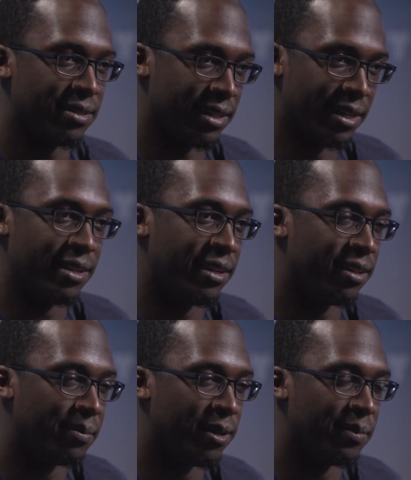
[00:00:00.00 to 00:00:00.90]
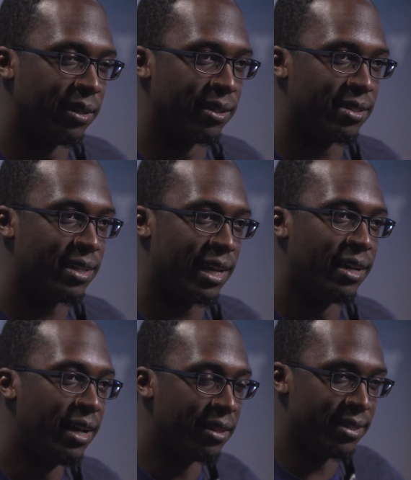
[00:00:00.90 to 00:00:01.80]
Just in the heat of the moment you can
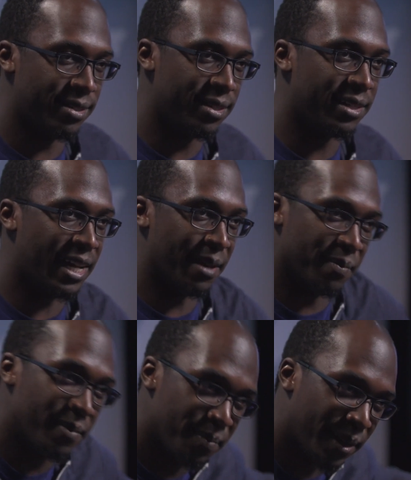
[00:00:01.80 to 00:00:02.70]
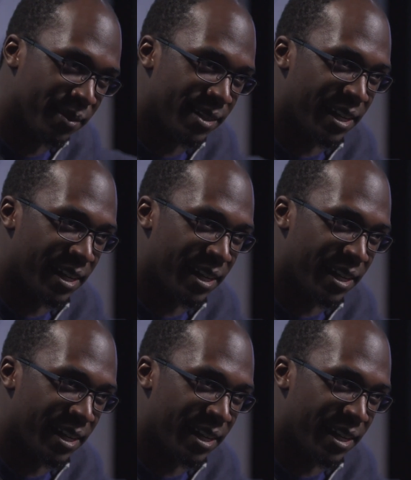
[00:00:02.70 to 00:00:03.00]
decide, this is the time, bubble